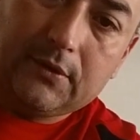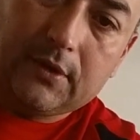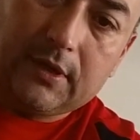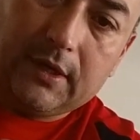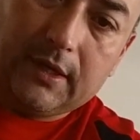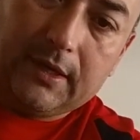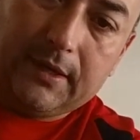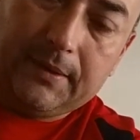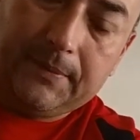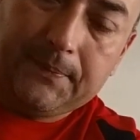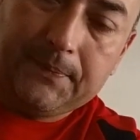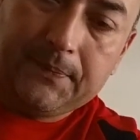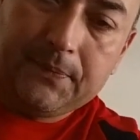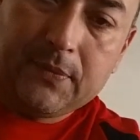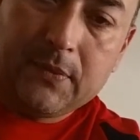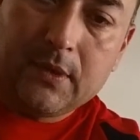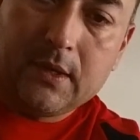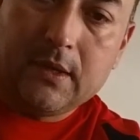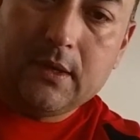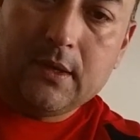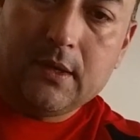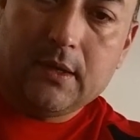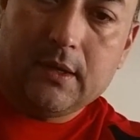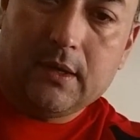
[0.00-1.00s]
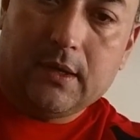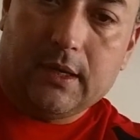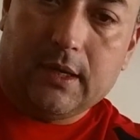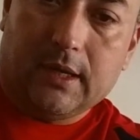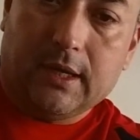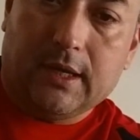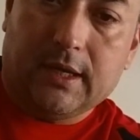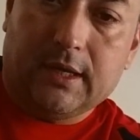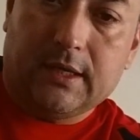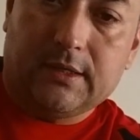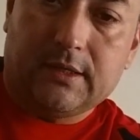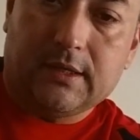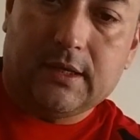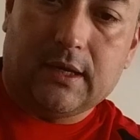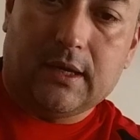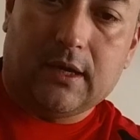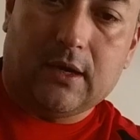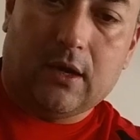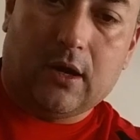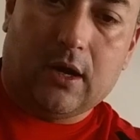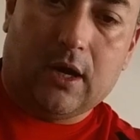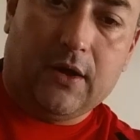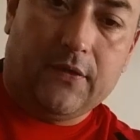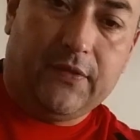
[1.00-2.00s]
okay, and
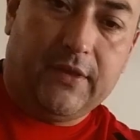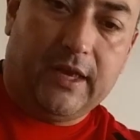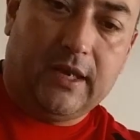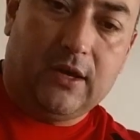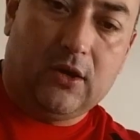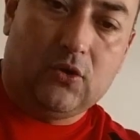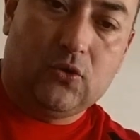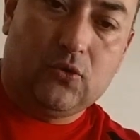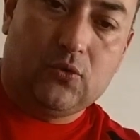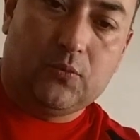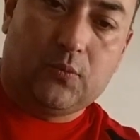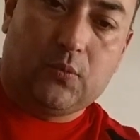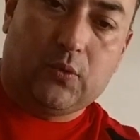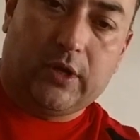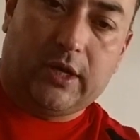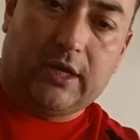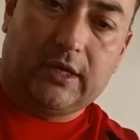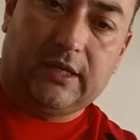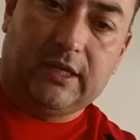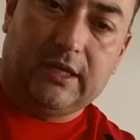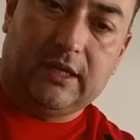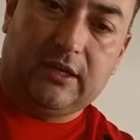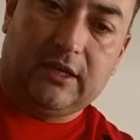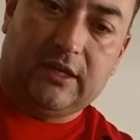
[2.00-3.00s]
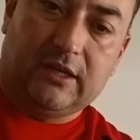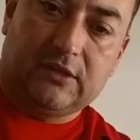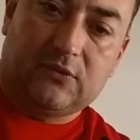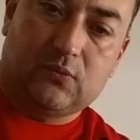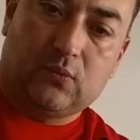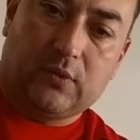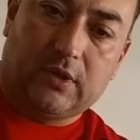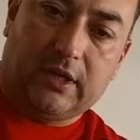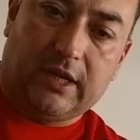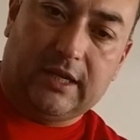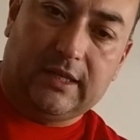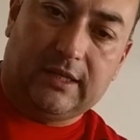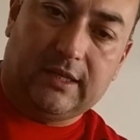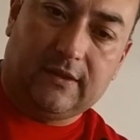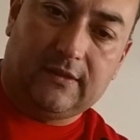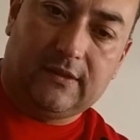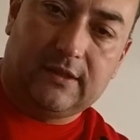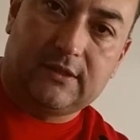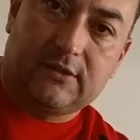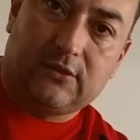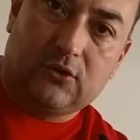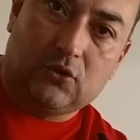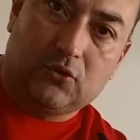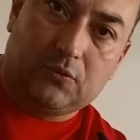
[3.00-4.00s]
on that loop, what I did is, when I
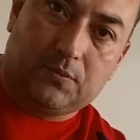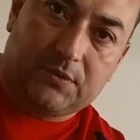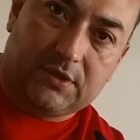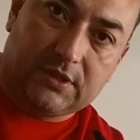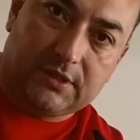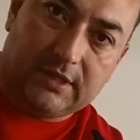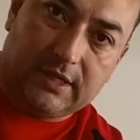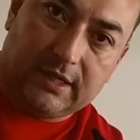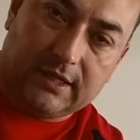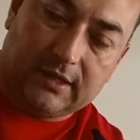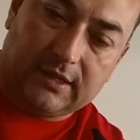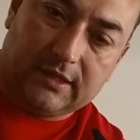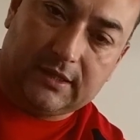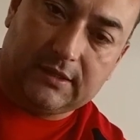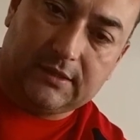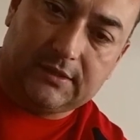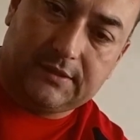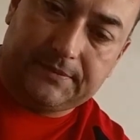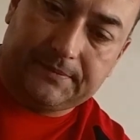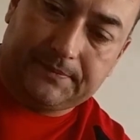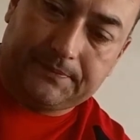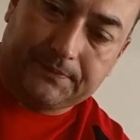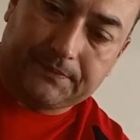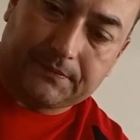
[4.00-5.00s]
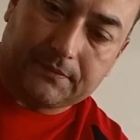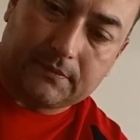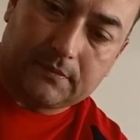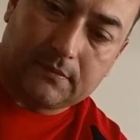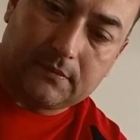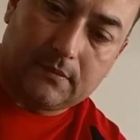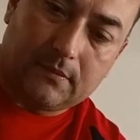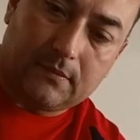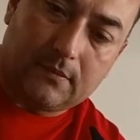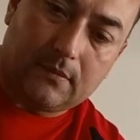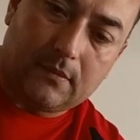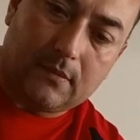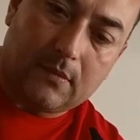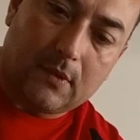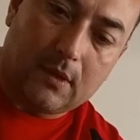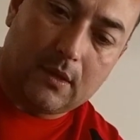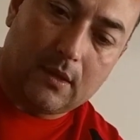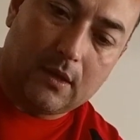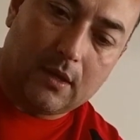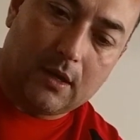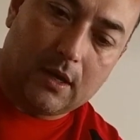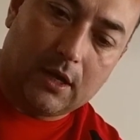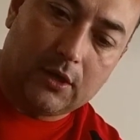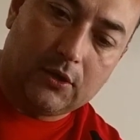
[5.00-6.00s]
did this loop just like this,
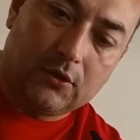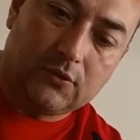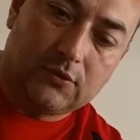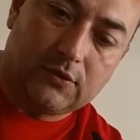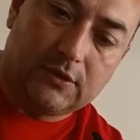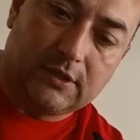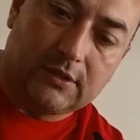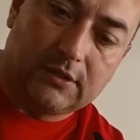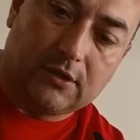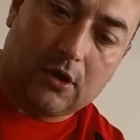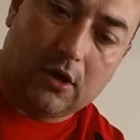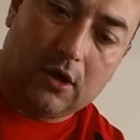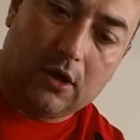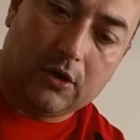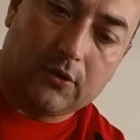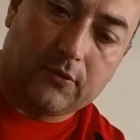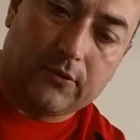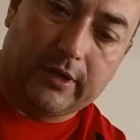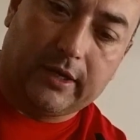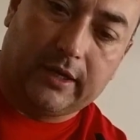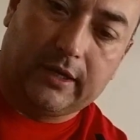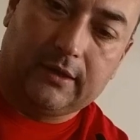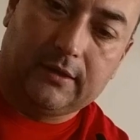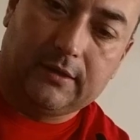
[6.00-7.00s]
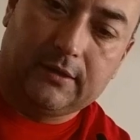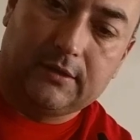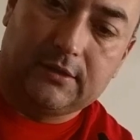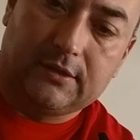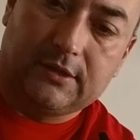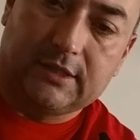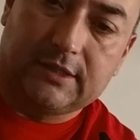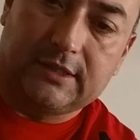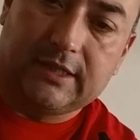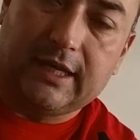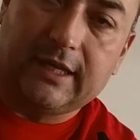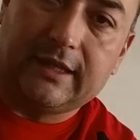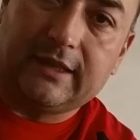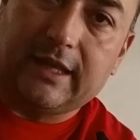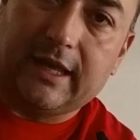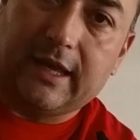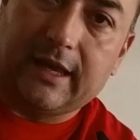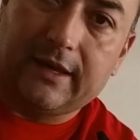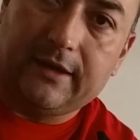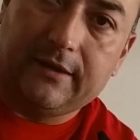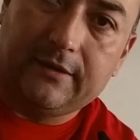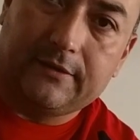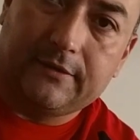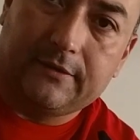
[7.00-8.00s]
I used this hog ring just like
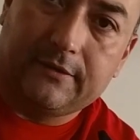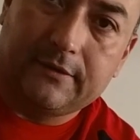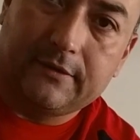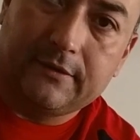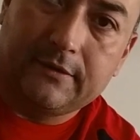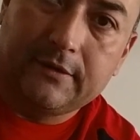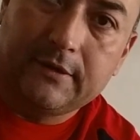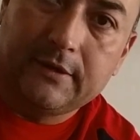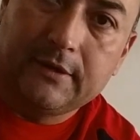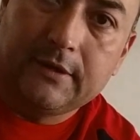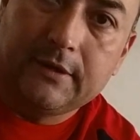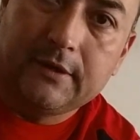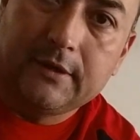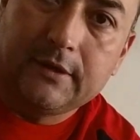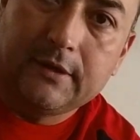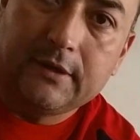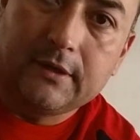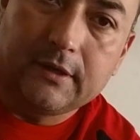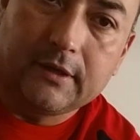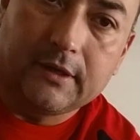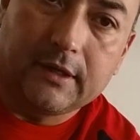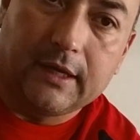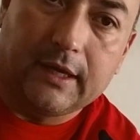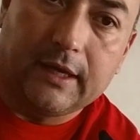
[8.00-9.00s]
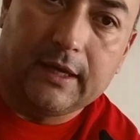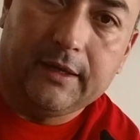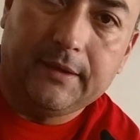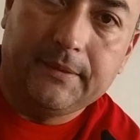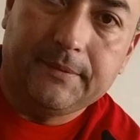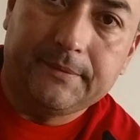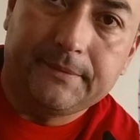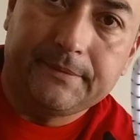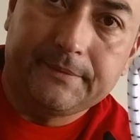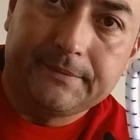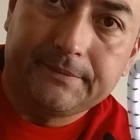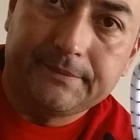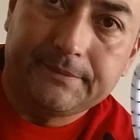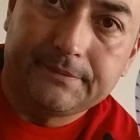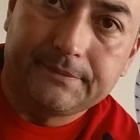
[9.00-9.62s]
that, okay,